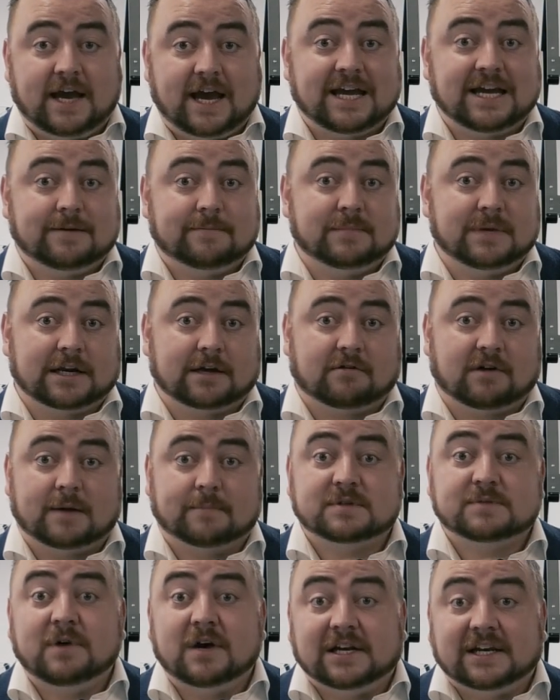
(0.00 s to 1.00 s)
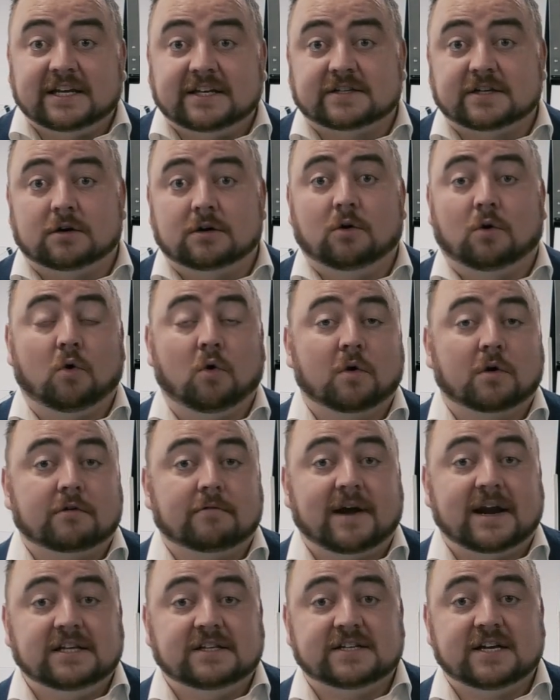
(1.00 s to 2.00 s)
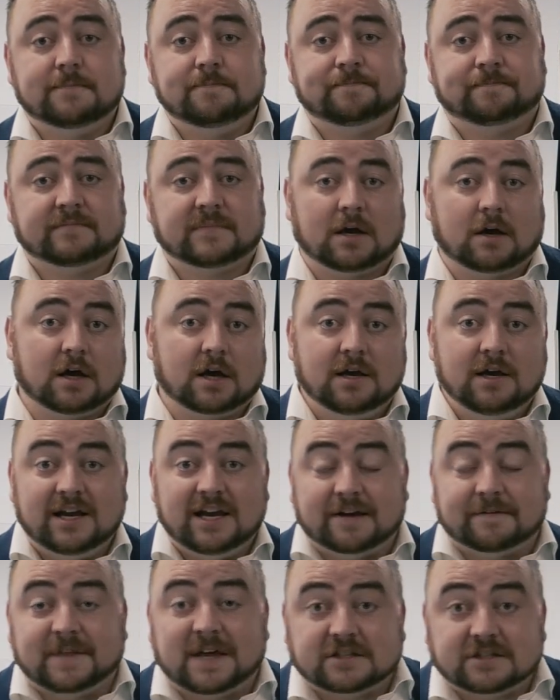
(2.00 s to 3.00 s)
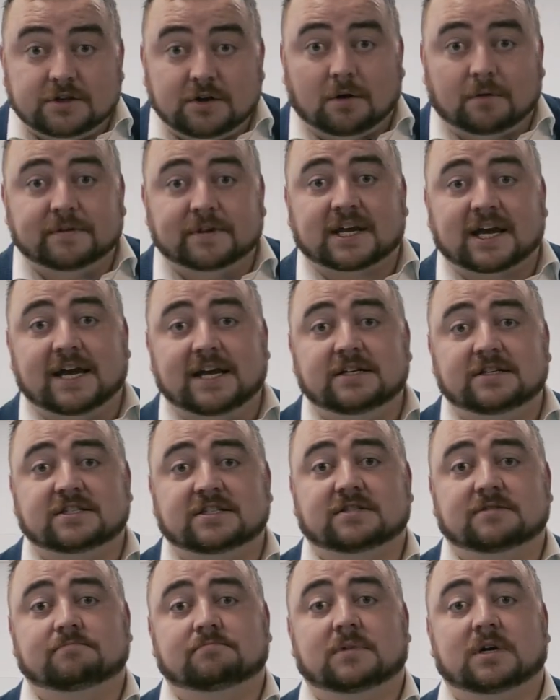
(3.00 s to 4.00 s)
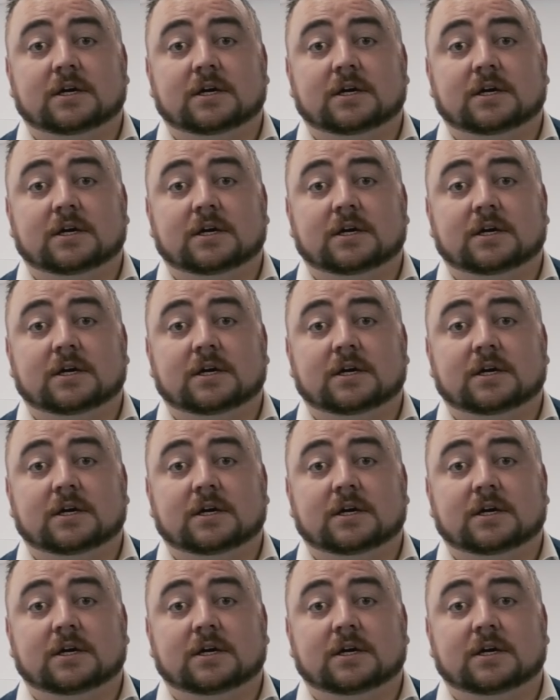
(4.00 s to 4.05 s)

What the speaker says: 8 milligrams per litre or greater. If that's not the case,